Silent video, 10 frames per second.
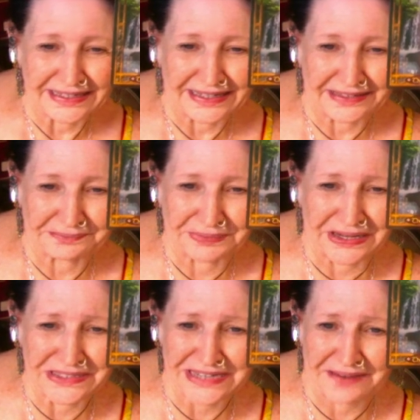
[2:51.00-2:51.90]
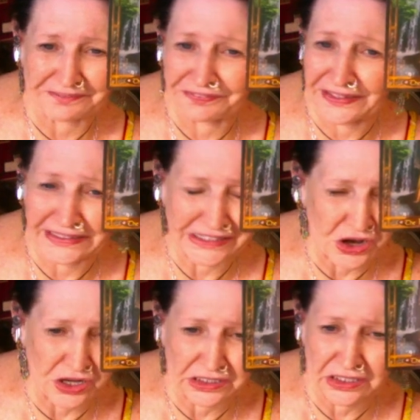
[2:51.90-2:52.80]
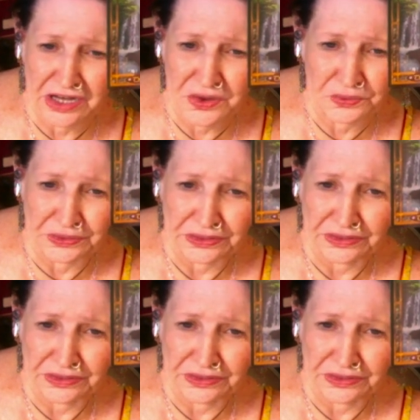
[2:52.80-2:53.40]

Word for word: Eh, because I'm feeling all alone